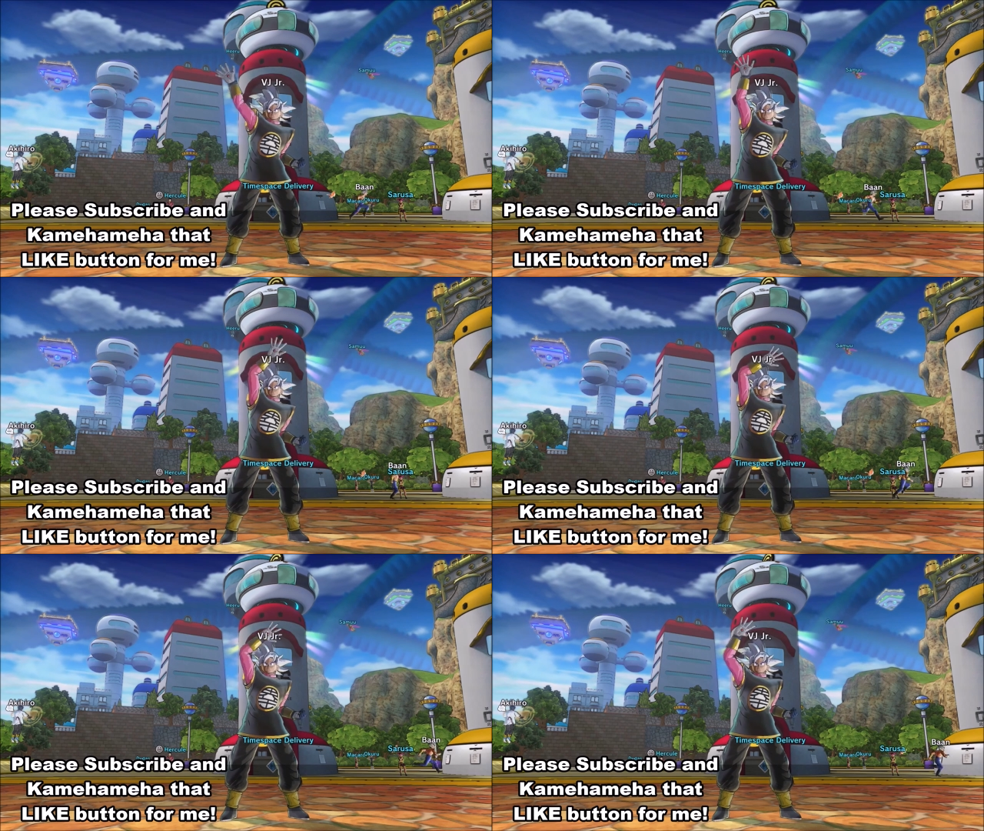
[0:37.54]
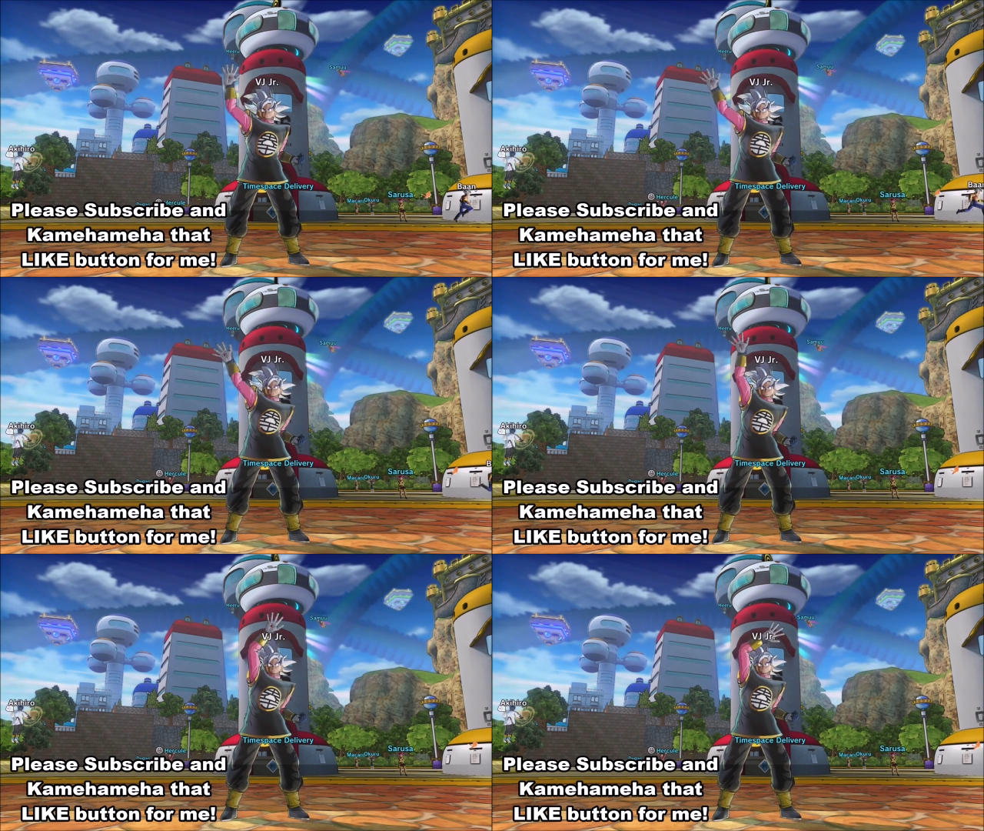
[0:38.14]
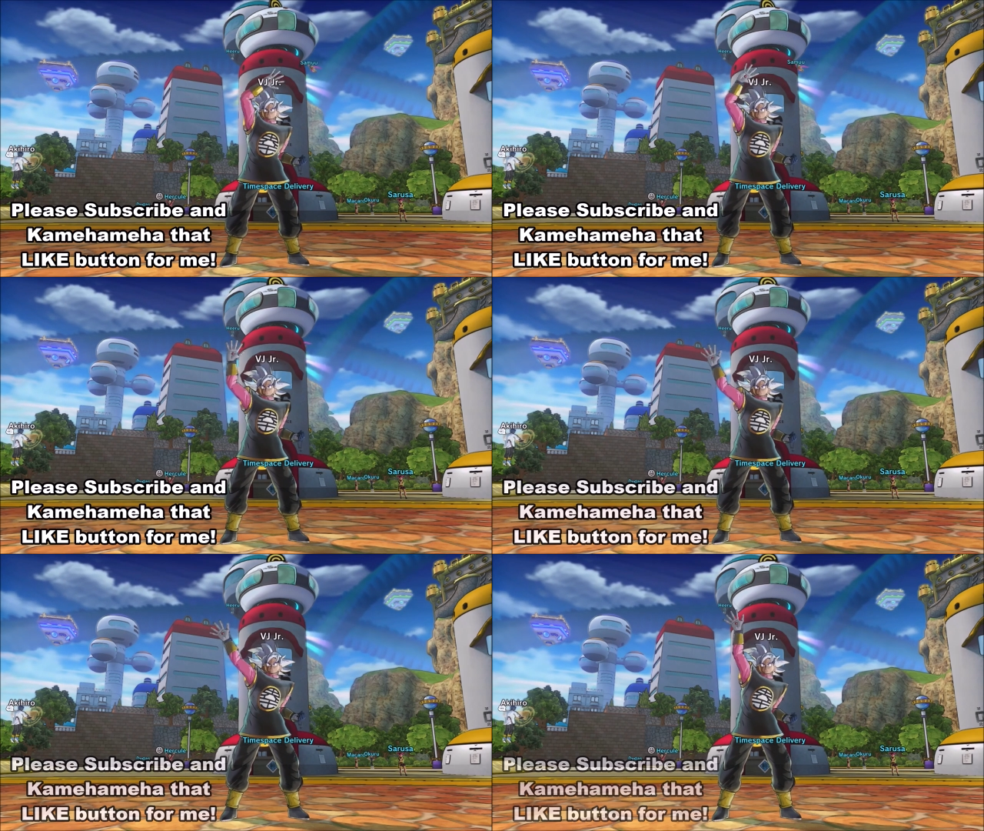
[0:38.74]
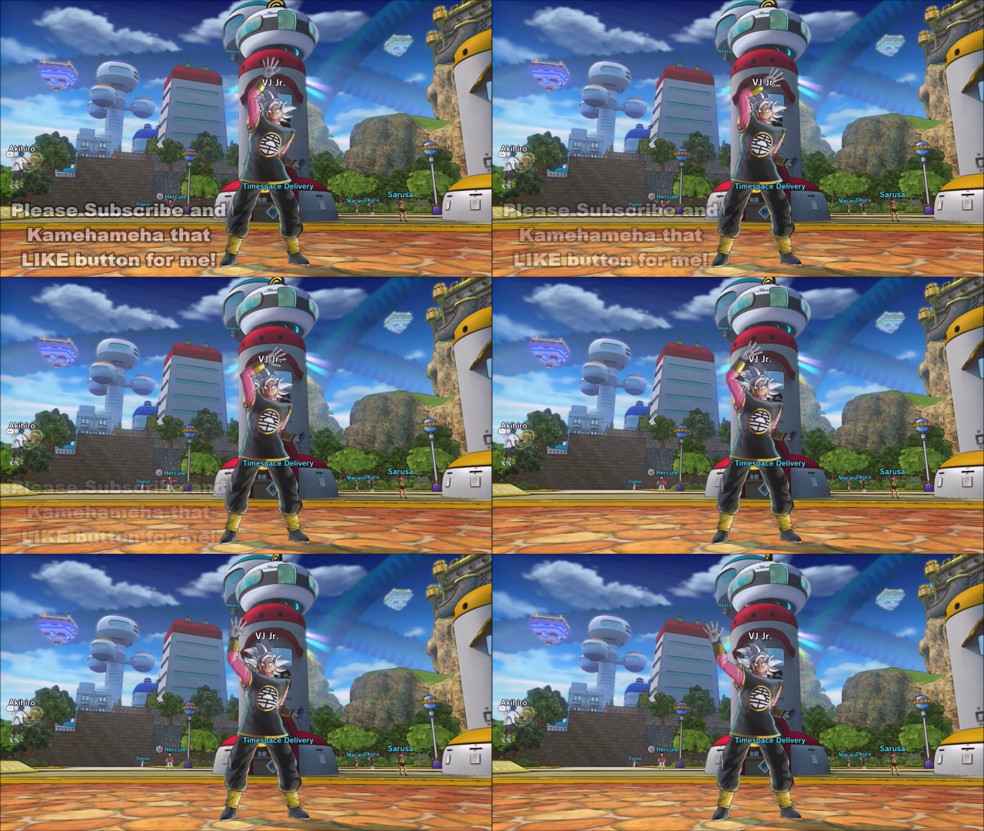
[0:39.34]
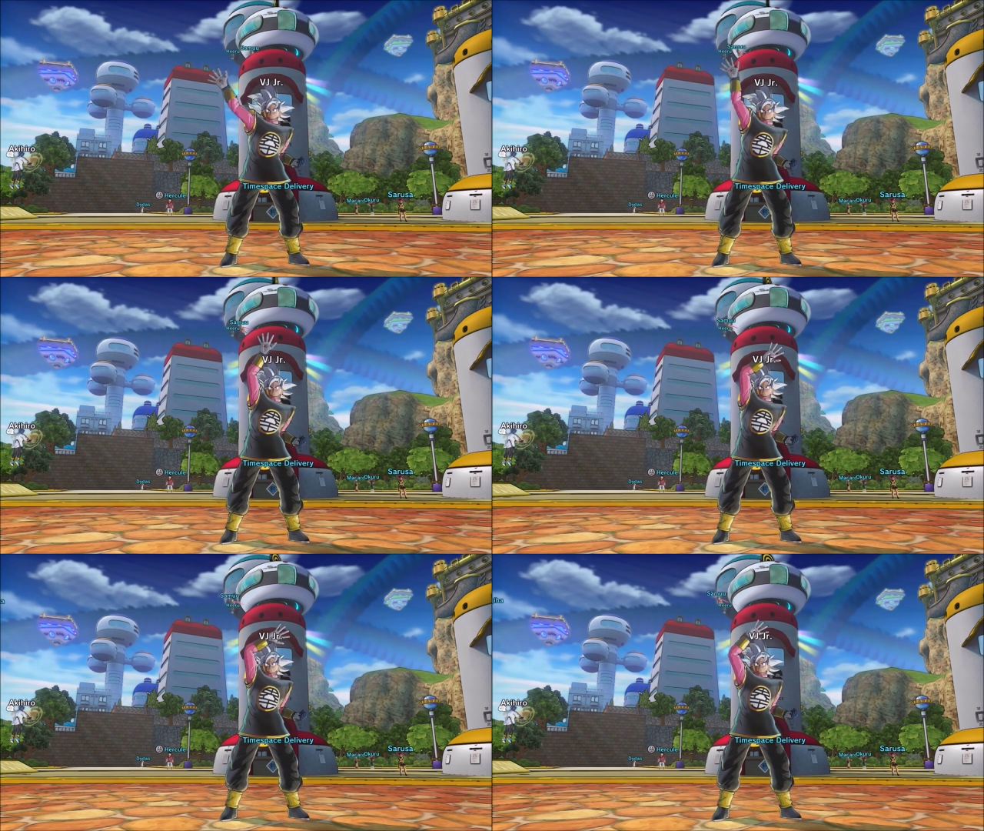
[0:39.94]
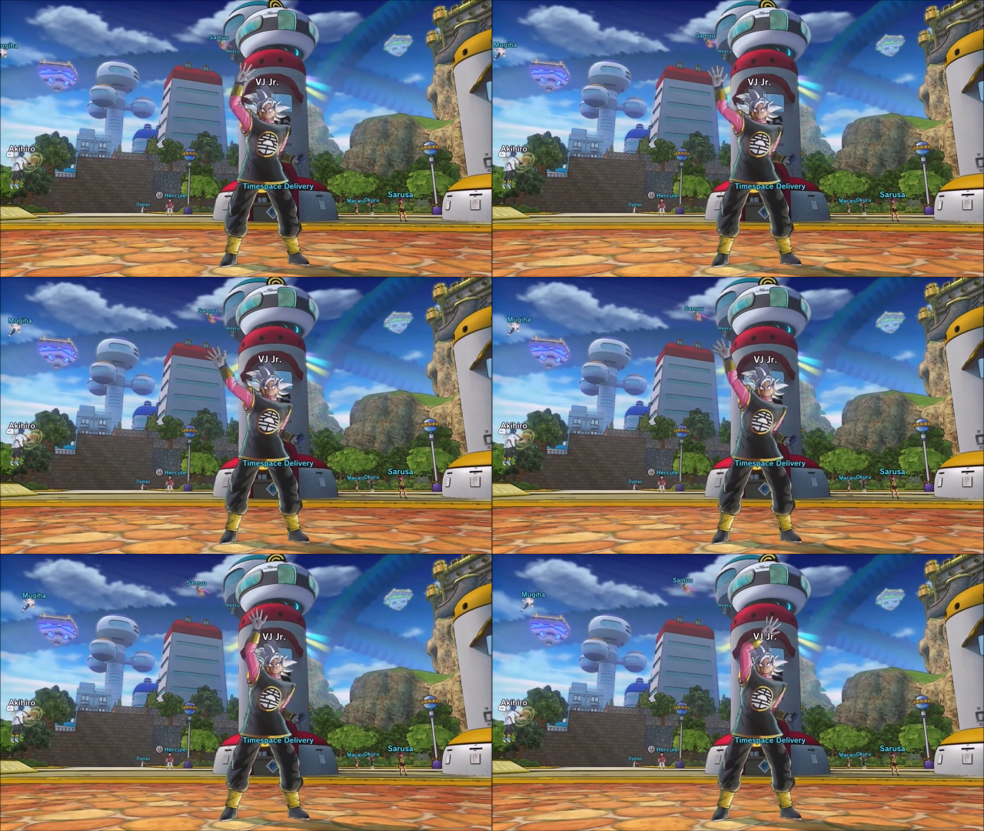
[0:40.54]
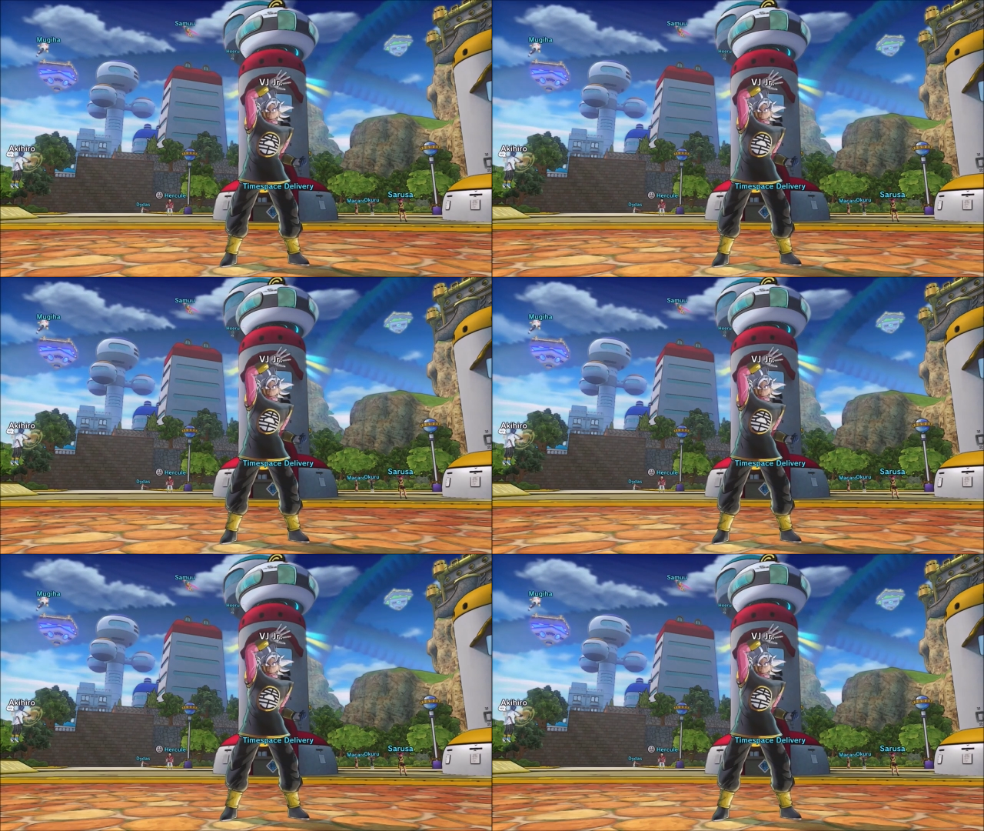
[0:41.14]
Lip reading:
Nobody's mouth can be seen.